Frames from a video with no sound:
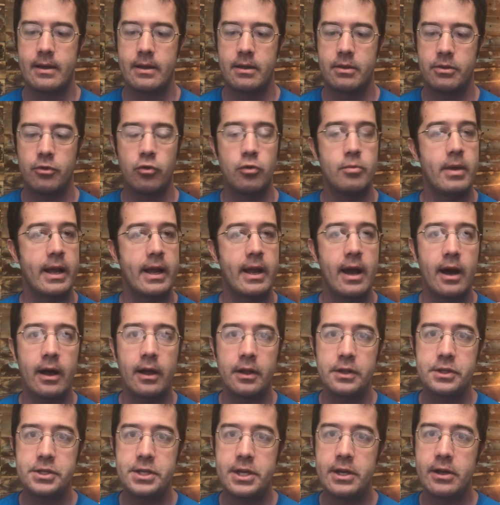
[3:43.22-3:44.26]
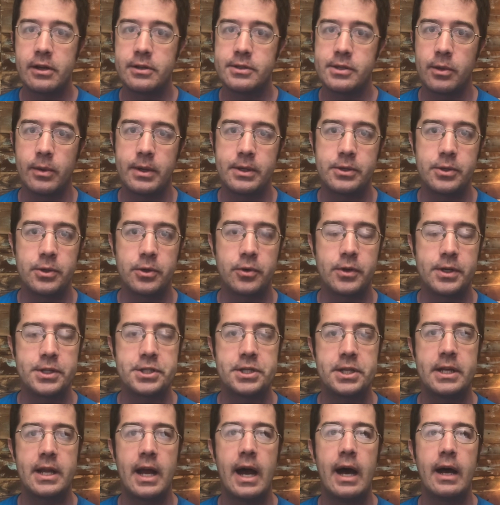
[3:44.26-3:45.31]
through my college years, I went to a
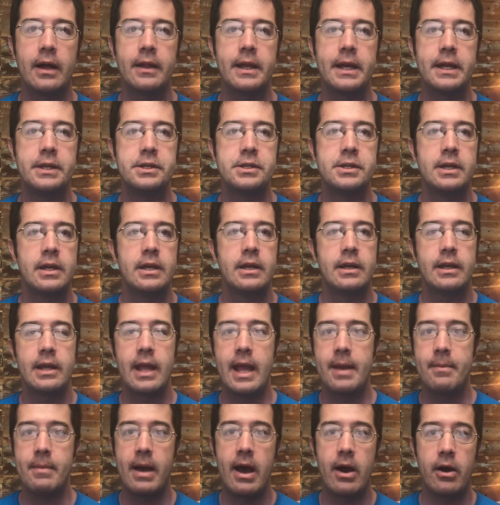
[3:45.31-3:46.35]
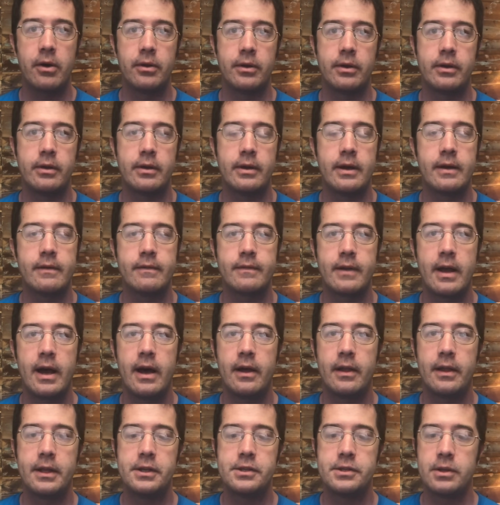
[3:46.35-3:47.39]
Christian college, came out of
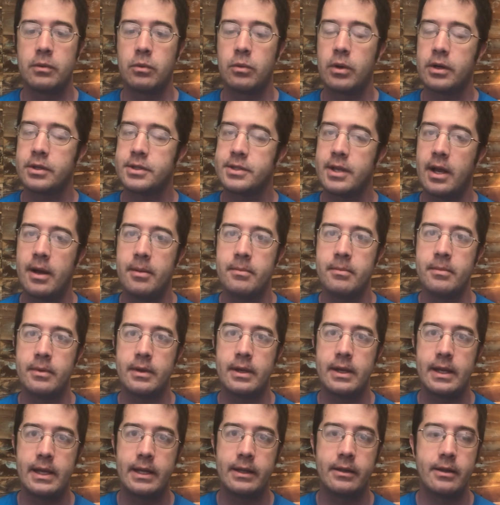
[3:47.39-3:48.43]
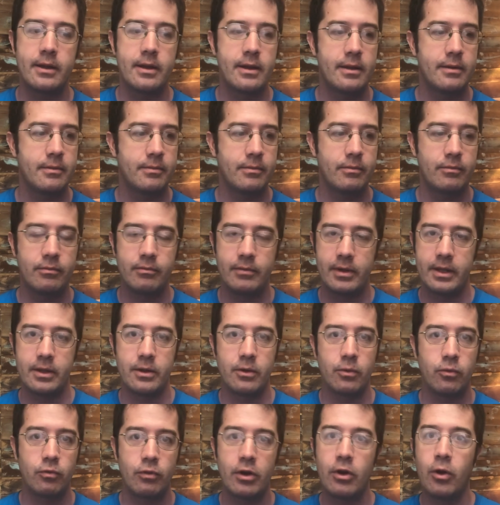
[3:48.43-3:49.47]
college, worked some in the
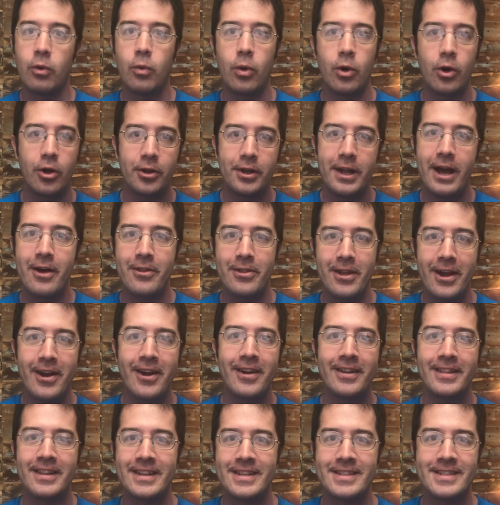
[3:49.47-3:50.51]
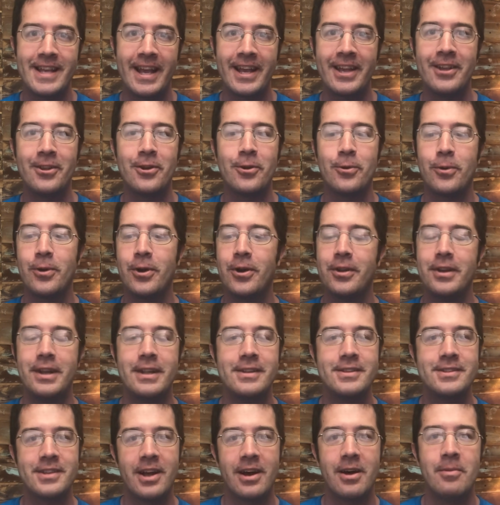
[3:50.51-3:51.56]
real world out there, in the secular world,
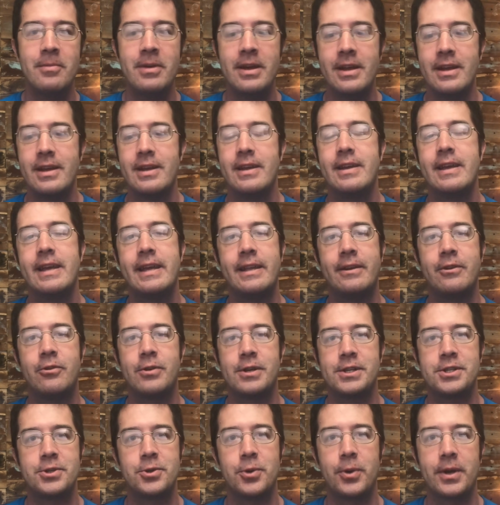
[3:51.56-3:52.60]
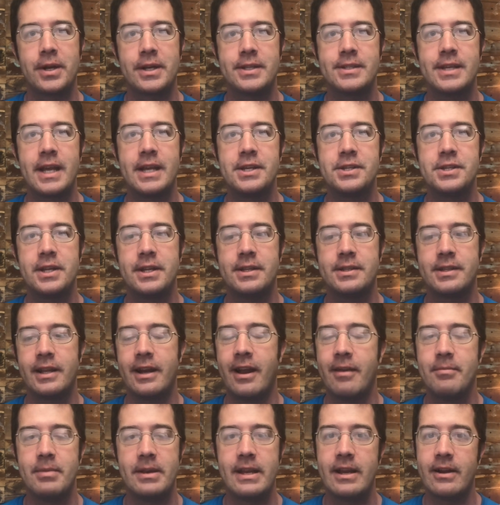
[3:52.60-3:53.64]
and some in Christian organizations, and
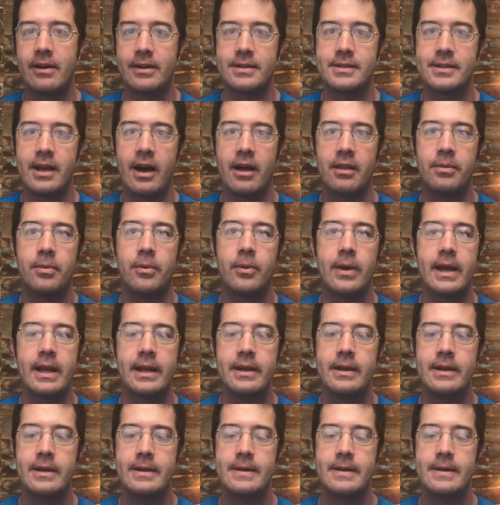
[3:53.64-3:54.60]
I've been here at South Point